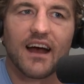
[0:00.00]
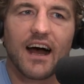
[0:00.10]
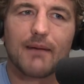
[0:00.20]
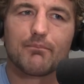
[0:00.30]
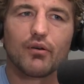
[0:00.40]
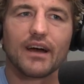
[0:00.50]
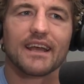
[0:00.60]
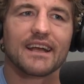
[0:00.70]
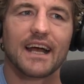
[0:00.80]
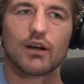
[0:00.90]
I'm
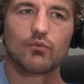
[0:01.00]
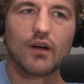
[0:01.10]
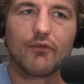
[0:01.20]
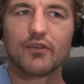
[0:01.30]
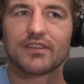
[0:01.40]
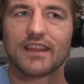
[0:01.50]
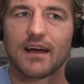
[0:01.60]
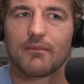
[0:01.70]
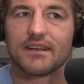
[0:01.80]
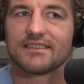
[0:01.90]
playing kind of rough with
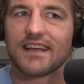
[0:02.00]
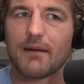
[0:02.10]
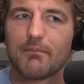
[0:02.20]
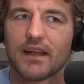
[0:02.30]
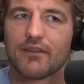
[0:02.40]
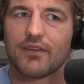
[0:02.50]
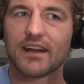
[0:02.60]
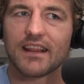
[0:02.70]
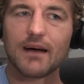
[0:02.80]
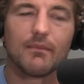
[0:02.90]
them. Is that
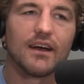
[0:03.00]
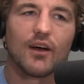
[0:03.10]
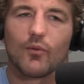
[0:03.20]
benefiting them?